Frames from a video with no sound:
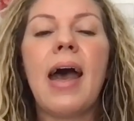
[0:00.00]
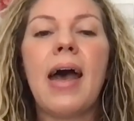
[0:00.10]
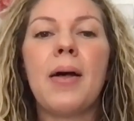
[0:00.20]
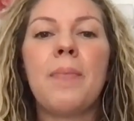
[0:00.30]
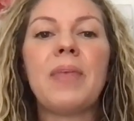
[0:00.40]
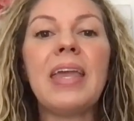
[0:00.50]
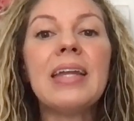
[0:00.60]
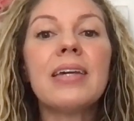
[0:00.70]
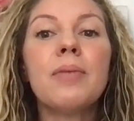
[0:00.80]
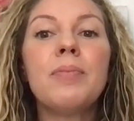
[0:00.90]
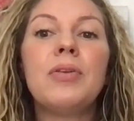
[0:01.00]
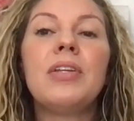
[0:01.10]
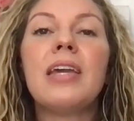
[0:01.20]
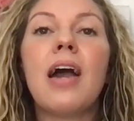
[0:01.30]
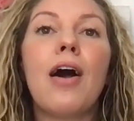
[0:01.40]
and a
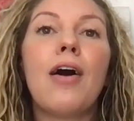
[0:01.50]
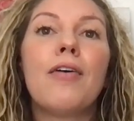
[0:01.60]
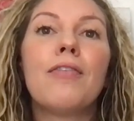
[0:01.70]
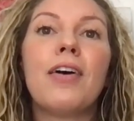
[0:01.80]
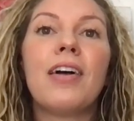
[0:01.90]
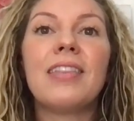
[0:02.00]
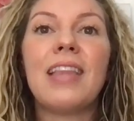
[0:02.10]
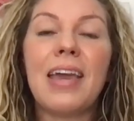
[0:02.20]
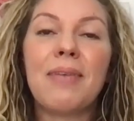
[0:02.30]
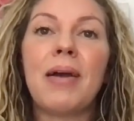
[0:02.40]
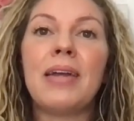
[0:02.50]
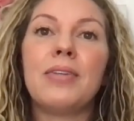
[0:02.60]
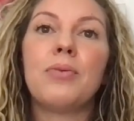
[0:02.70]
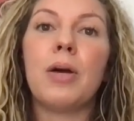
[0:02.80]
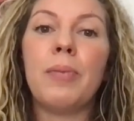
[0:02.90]
community of
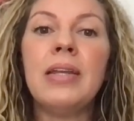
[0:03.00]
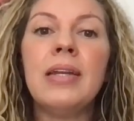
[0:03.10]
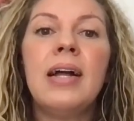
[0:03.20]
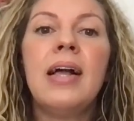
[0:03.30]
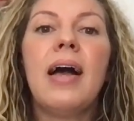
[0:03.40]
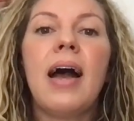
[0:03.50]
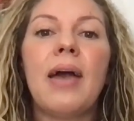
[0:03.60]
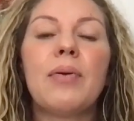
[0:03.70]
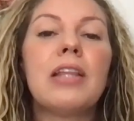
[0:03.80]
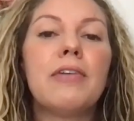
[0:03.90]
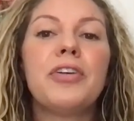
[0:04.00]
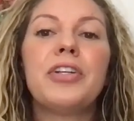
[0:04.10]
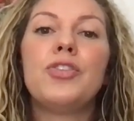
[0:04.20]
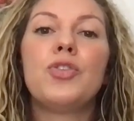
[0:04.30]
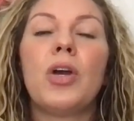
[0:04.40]
like-minded women, I would love for
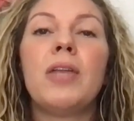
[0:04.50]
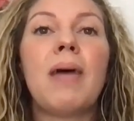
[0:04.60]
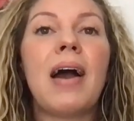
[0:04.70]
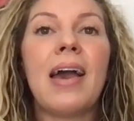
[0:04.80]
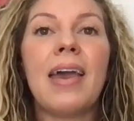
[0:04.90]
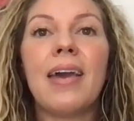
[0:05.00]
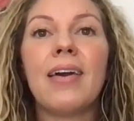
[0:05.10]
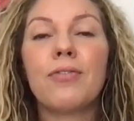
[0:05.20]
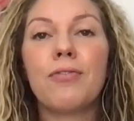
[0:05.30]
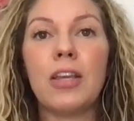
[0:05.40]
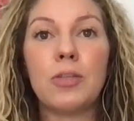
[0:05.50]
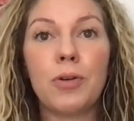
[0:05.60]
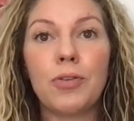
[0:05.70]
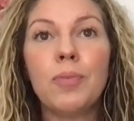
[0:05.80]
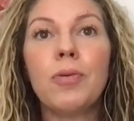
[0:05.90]
you to join my
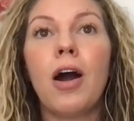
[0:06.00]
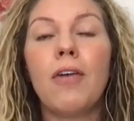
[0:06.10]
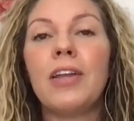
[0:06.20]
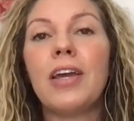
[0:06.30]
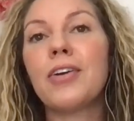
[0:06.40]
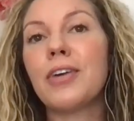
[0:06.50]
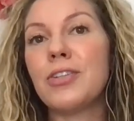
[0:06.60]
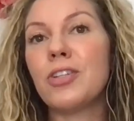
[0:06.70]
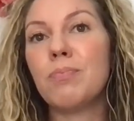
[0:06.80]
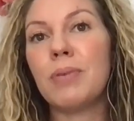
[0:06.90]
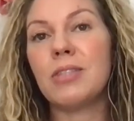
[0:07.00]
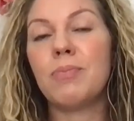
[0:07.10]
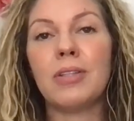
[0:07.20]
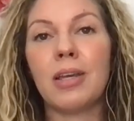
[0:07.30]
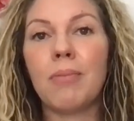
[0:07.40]
Facebook group, Confident and Courageous
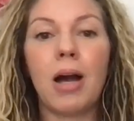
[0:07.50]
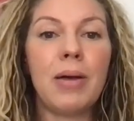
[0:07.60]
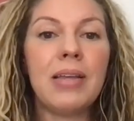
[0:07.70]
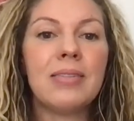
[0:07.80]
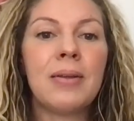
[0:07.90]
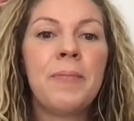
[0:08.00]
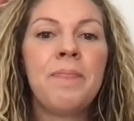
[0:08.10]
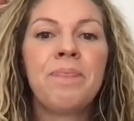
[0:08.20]
Biz-Building Mamas.